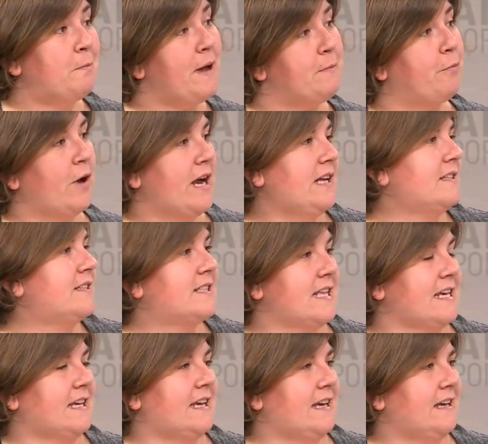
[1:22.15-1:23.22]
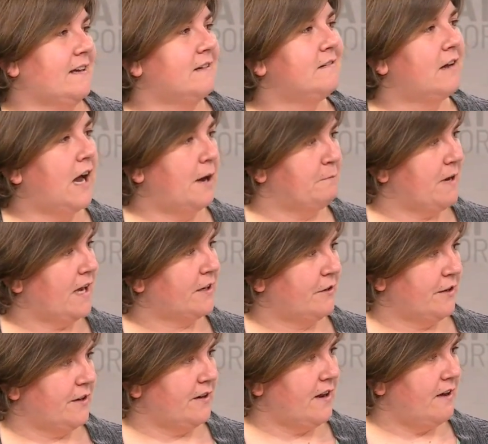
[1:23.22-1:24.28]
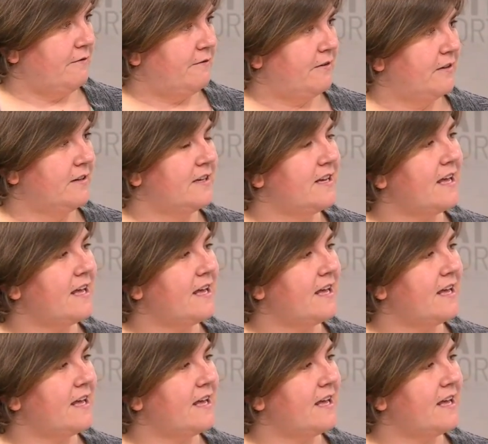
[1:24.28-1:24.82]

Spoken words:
my brain's thinking I'm not good enough.